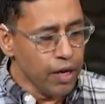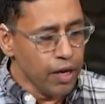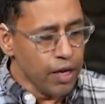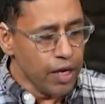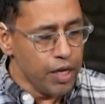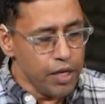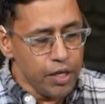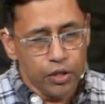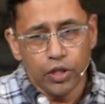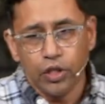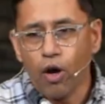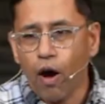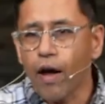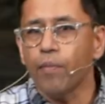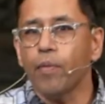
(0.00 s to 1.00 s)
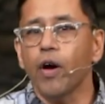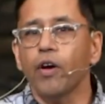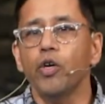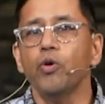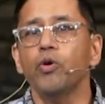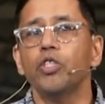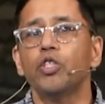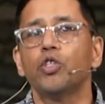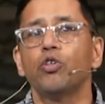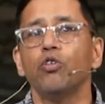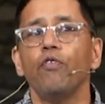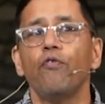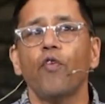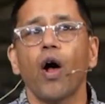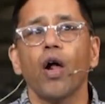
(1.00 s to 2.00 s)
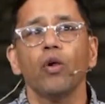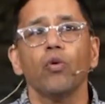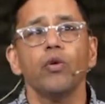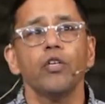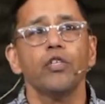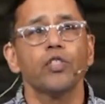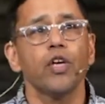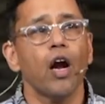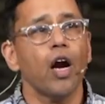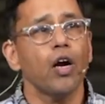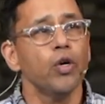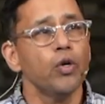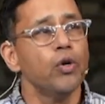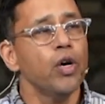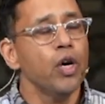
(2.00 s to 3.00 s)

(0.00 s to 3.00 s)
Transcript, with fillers: He's taught about who his true followers are, who